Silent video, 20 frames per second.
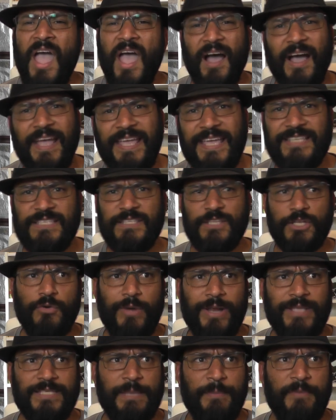I guess in the
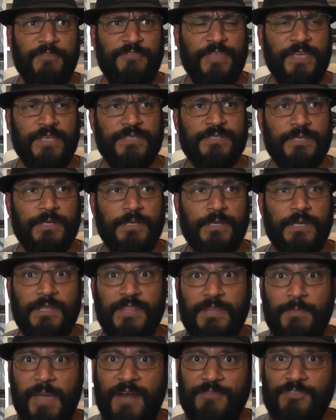grand scheme of things,
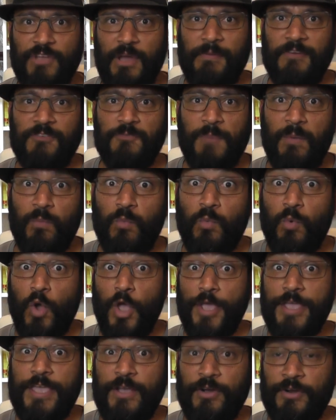the amount of time I've spent
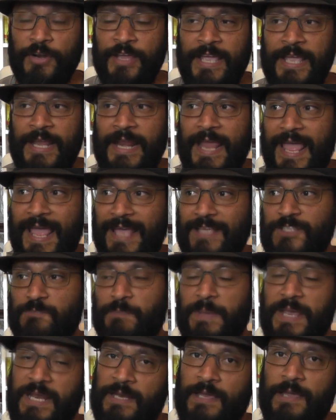working on it, it has
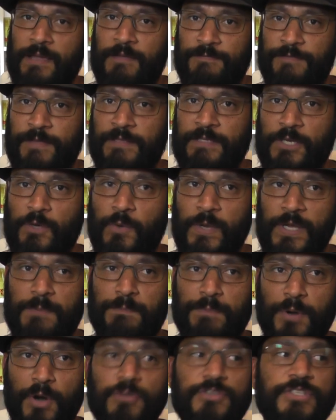been a fairly
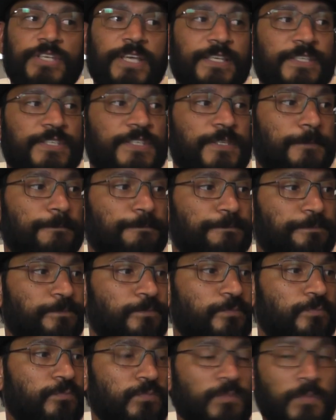quick process.
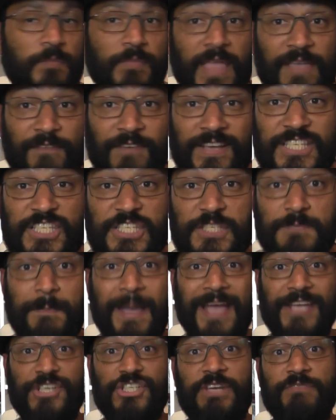If I
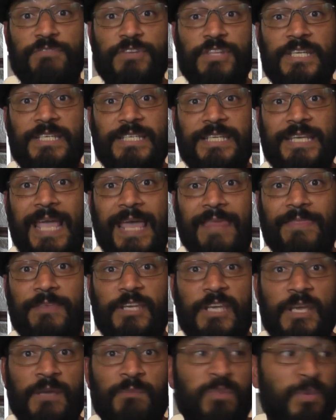smashed everything together,
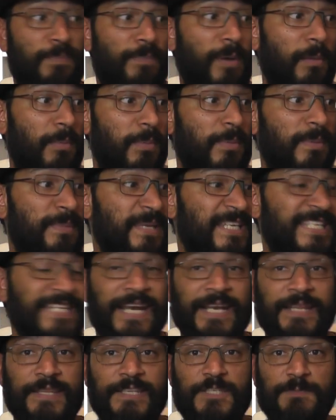it would probably be
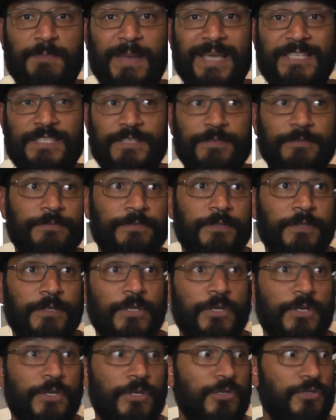done in the space of
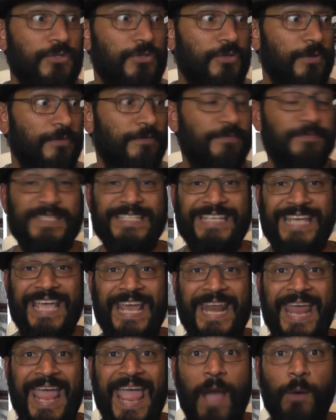sort of
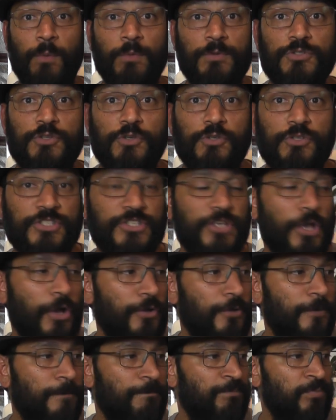10 hours or
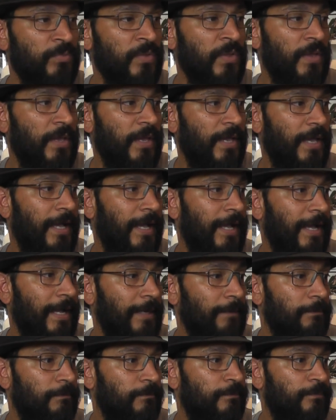so,
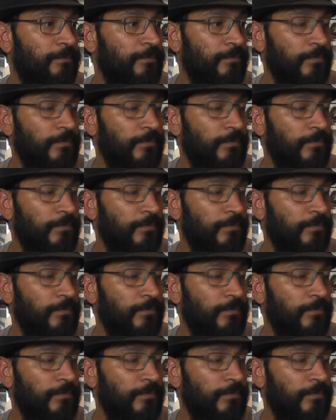um,